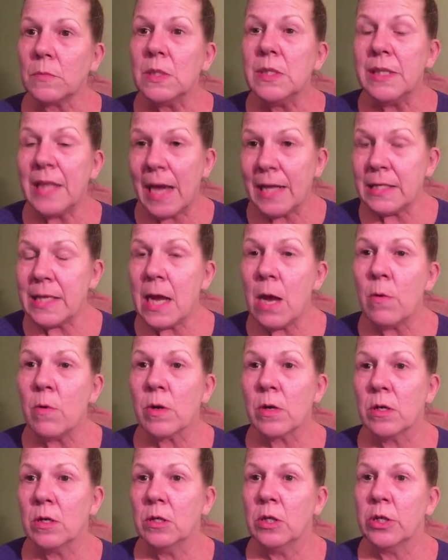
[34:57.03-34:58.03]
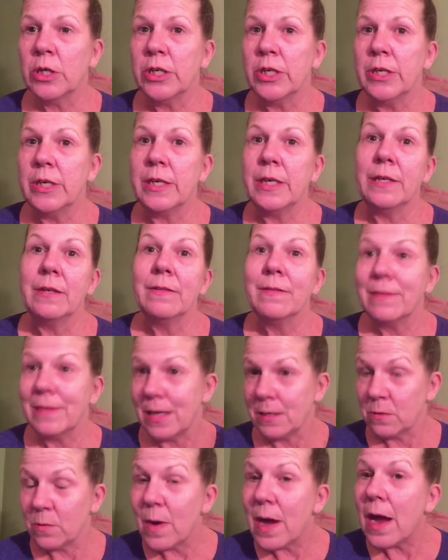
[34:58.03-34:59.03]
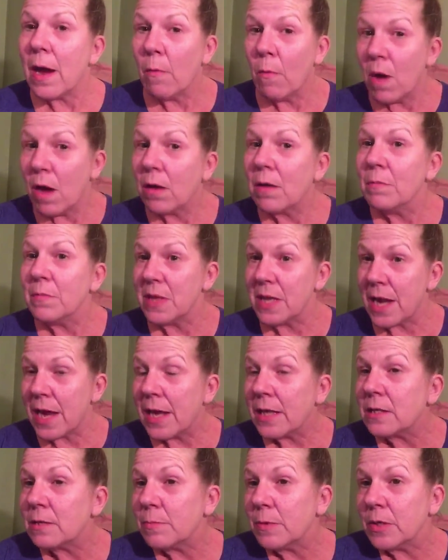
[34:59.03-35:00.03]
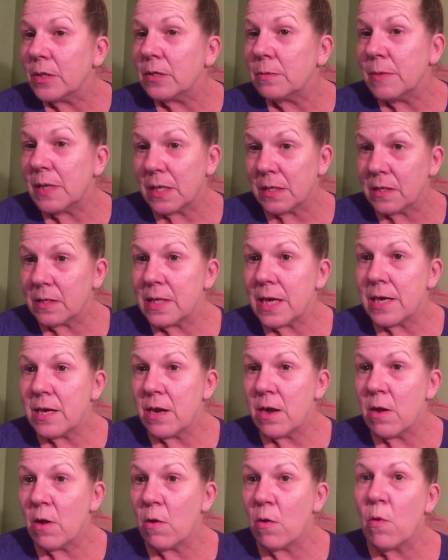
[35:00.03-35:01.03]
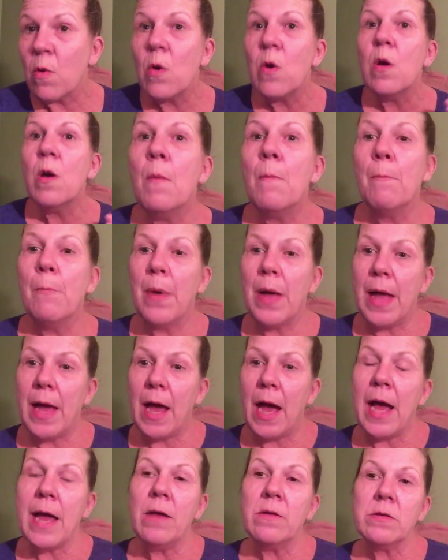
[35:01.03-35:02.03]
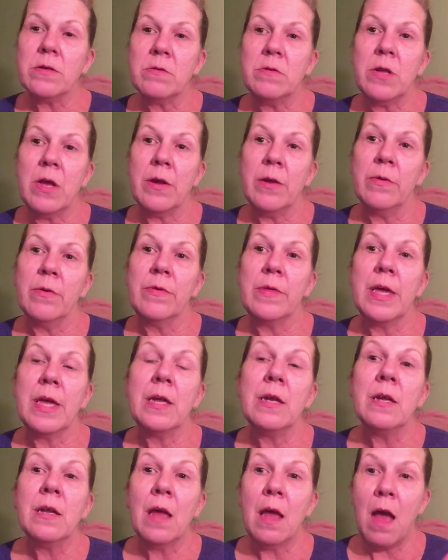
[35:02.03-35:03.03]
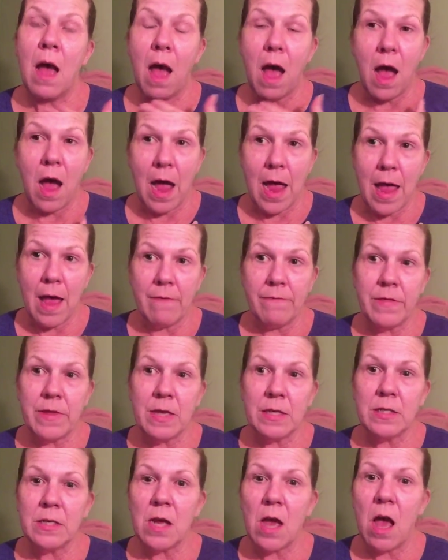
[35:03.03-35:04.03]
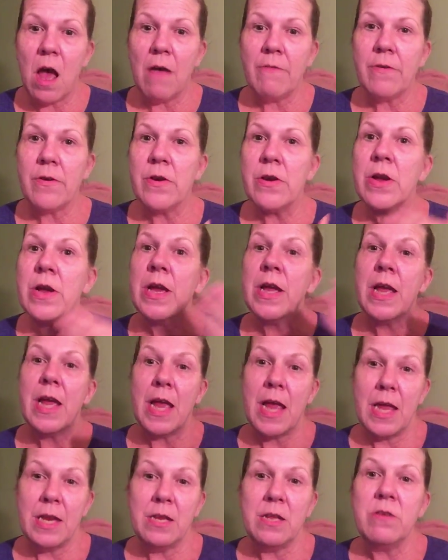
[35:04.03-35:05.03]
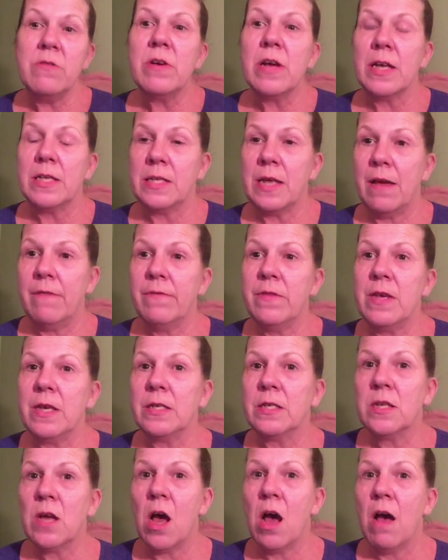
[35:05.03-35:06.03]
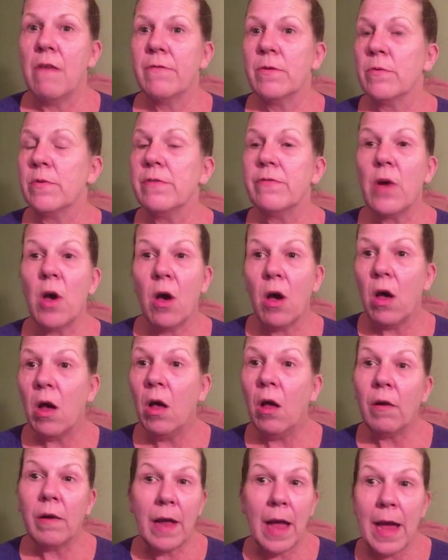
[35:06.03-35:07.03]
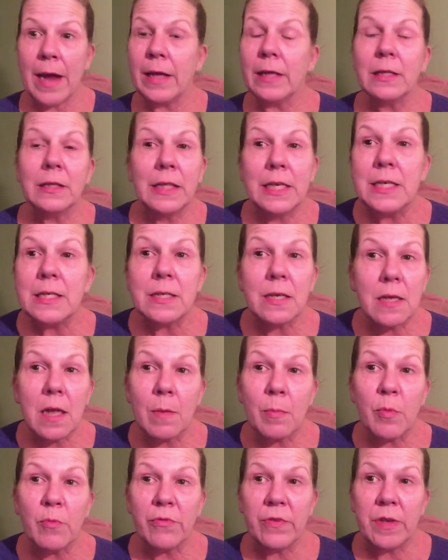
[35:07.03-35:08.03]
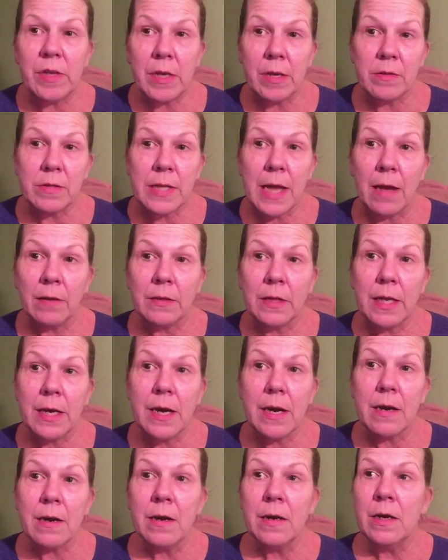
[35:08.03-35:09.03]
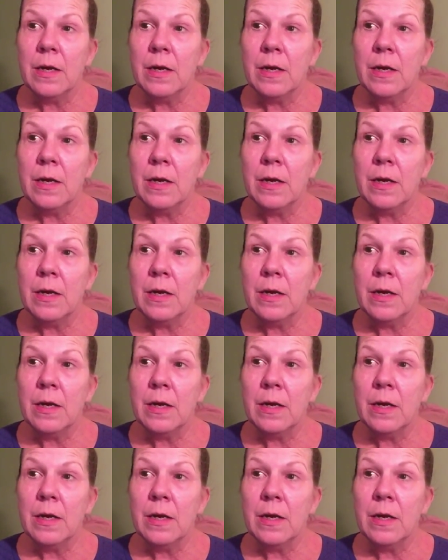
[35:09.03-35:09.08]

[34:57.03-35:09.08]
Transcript: That's how we're going to learn. And that's why I welcome the experts, because they know. But I also know that I have things to offer and you guys have things to offer. We've all got at least a couple videos out there.